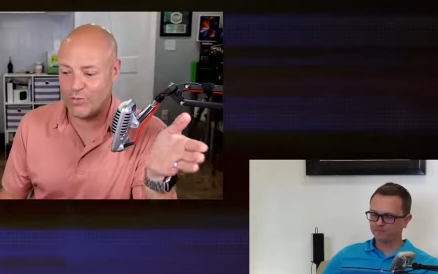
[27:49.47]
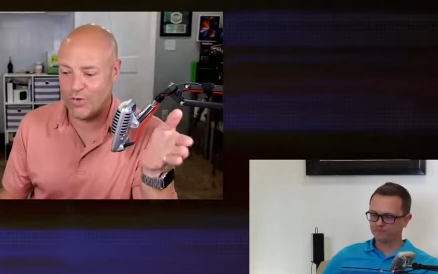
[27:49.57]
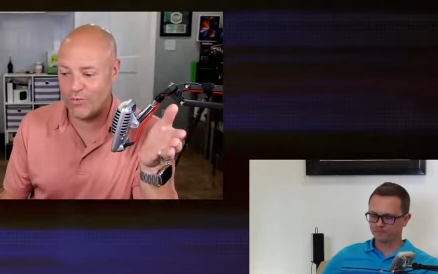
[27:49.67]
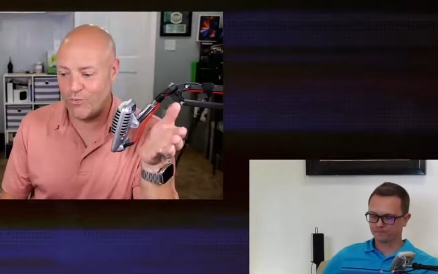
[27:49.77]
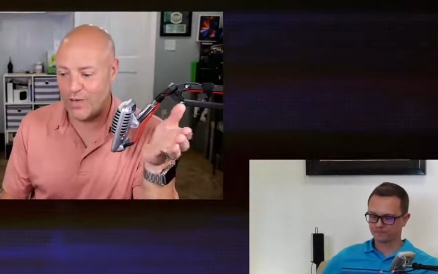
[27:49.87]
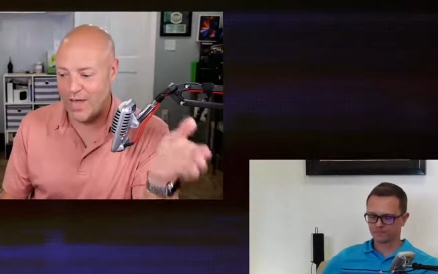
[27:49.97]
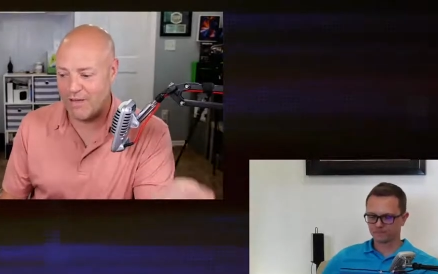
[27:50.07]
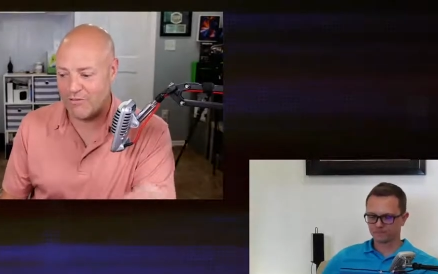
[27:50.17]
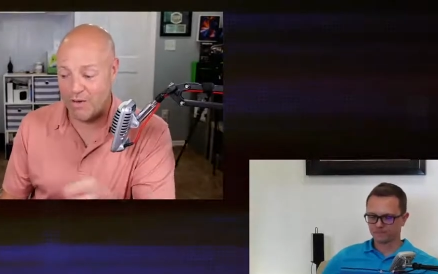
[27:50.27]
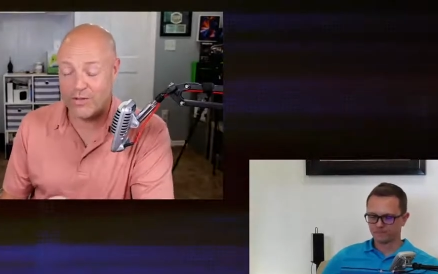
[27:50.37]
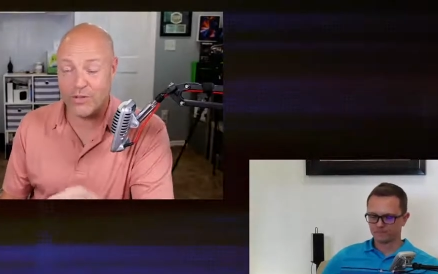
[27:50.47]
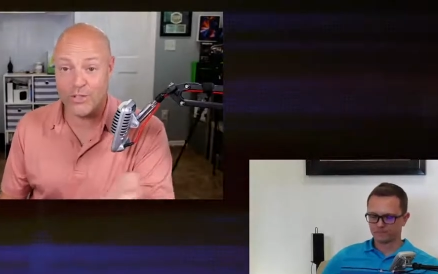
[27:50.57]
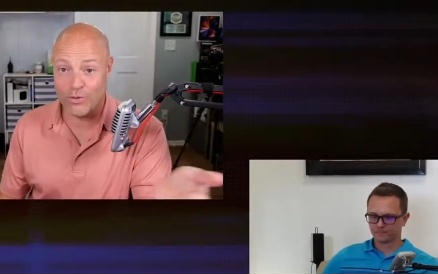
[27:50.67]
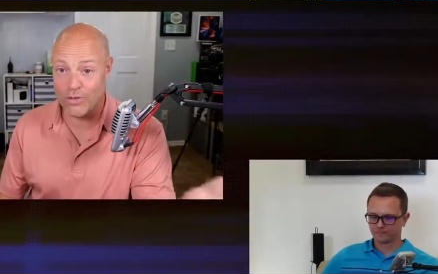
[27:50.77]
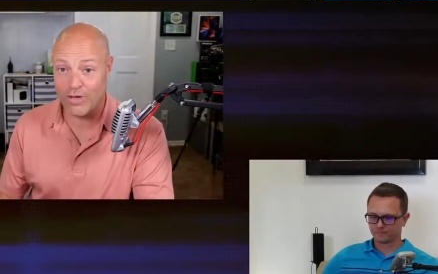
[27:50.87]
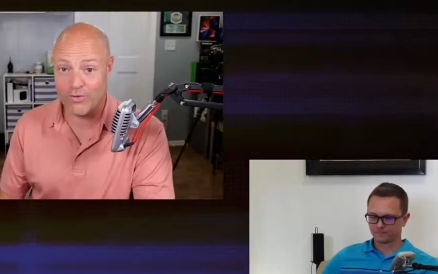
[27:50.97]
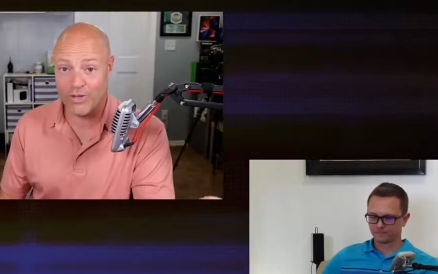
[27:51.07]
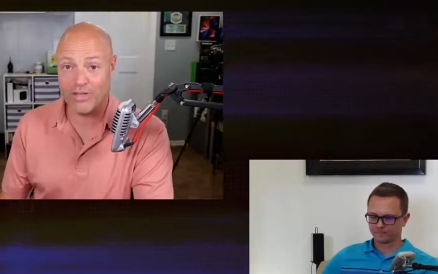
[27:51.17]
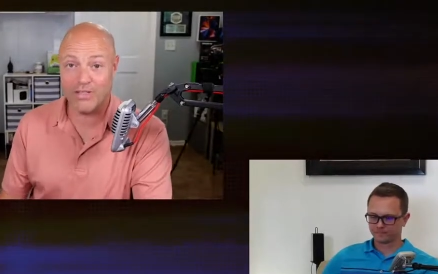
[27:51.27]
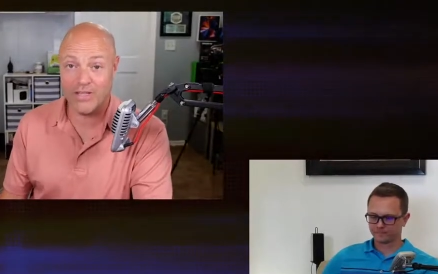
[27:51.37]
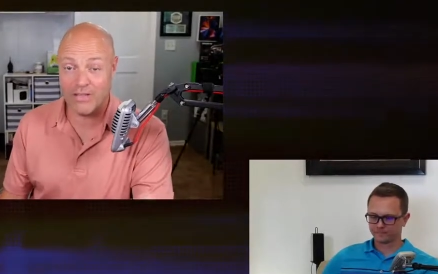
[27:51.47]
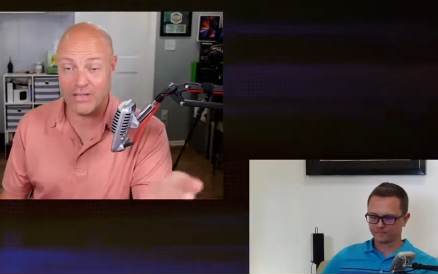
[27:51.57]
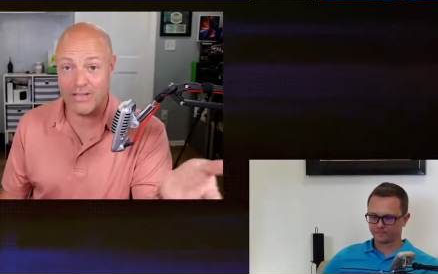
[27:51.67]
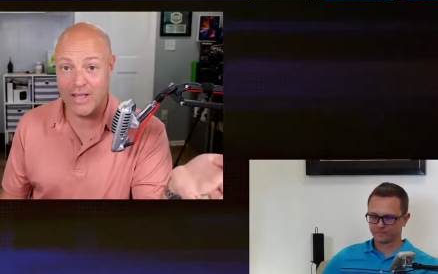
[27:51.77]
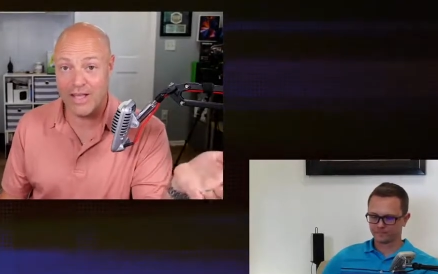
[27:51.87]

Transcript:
Speaker 1: we have on the show covered it extensively that